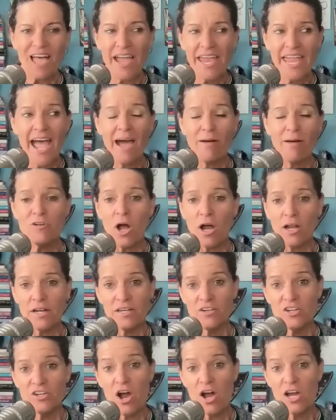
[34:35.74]
I have gone
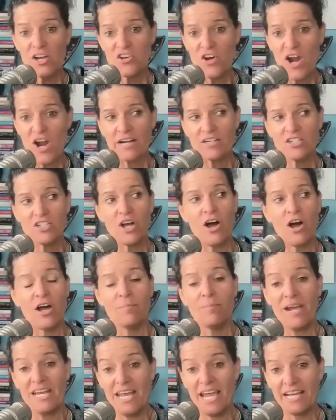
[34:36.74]
into contract
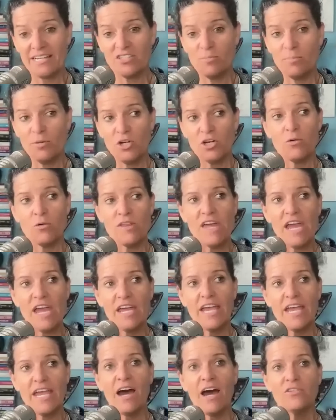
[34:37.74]
on my next book with
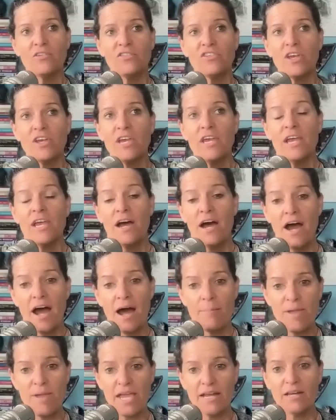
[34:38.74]
Hay House,
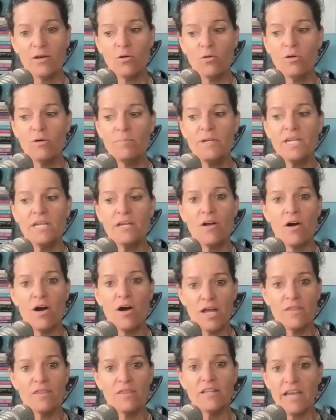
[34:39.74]
um, and it will be
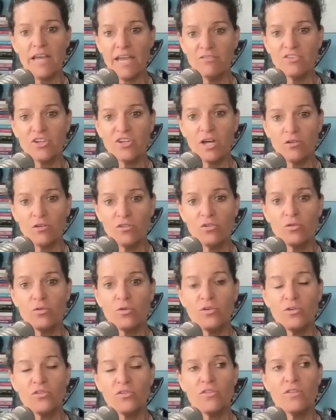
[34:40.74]
on the lifestyle
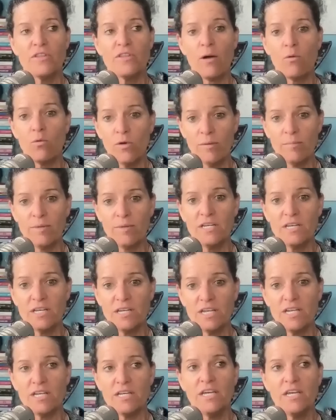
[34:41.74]
tools that women
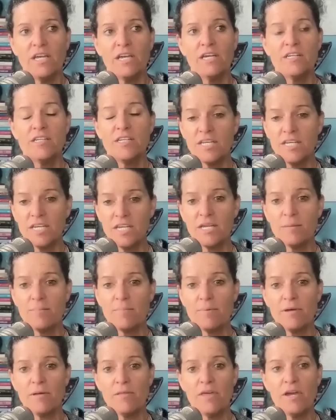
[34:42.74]
need to
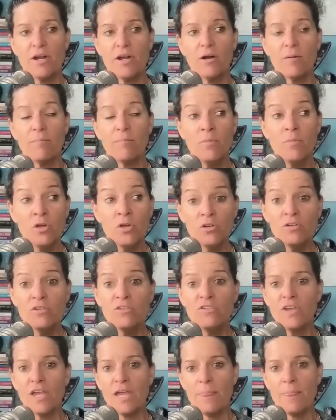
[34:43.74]
keep their
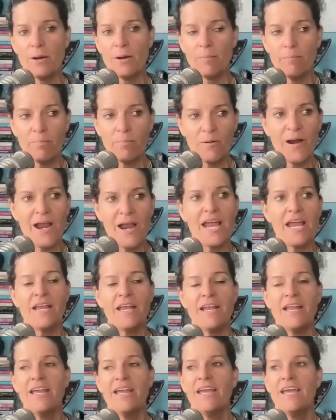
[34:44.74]
moods and their
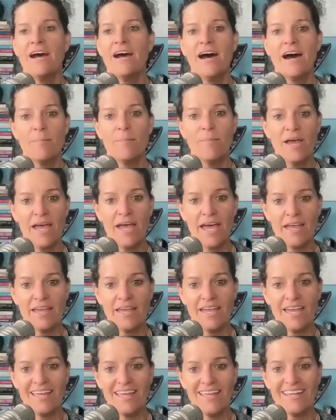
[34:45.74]
brain um, at,
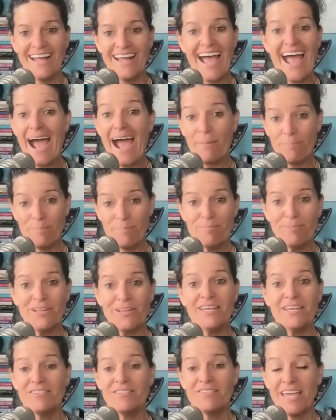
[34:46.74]
at, in a happy
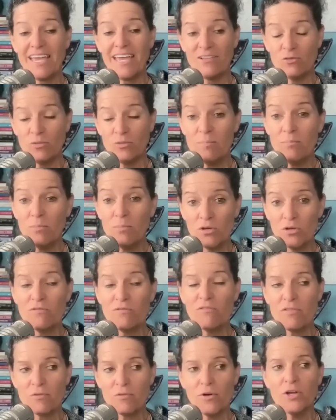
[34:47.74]
place as we
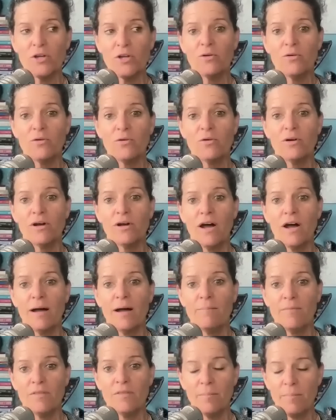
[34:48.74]
move through
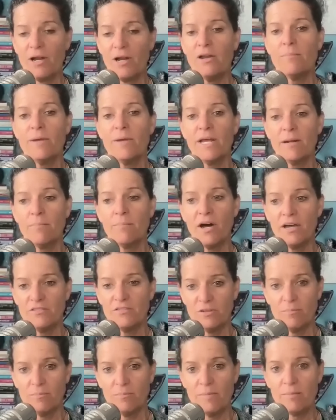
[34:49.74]
um, the
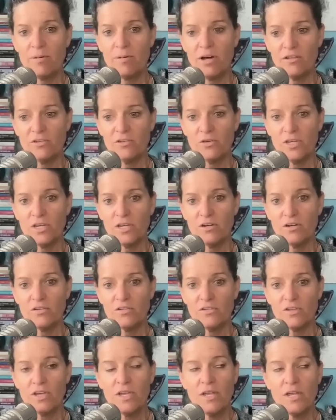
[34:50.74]
perimenopause and menopausal
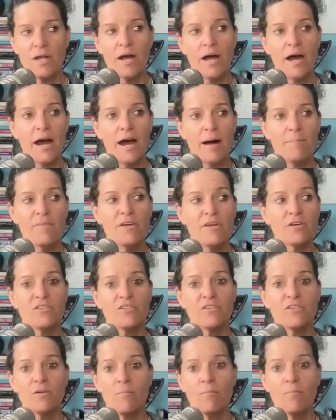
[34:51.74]
years. Um,
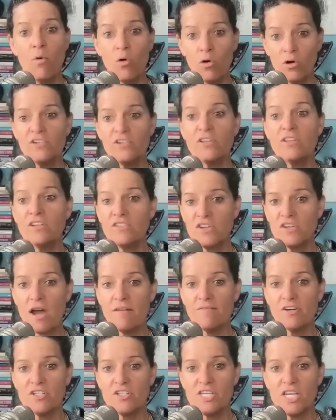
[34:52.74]
there's more to this
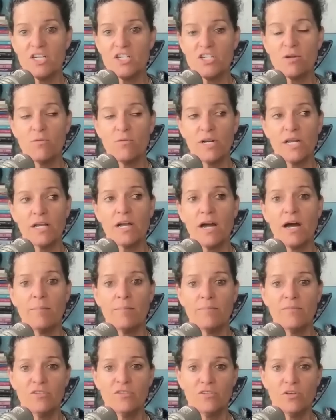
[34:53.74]
conversation when it
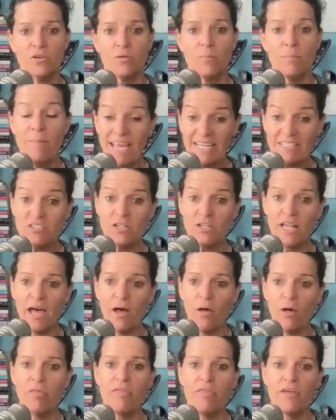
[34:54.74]
comes to mental
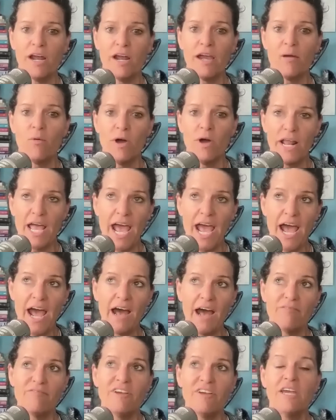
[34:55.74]
health that I want to
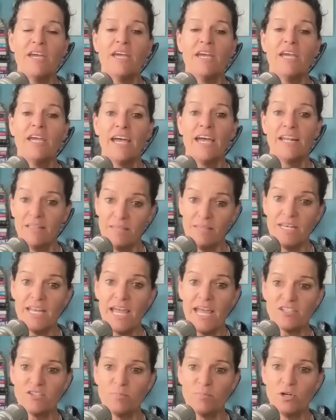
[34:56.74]
have and in the
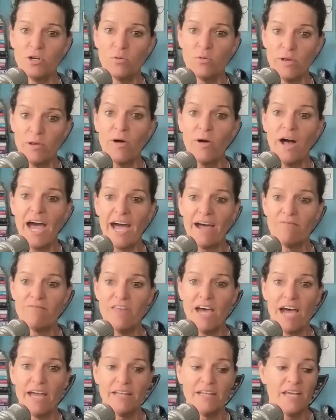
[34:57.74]
next book, we will have
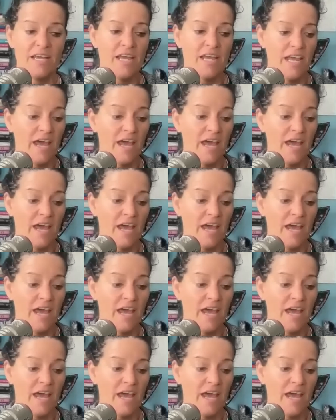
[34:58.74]
that.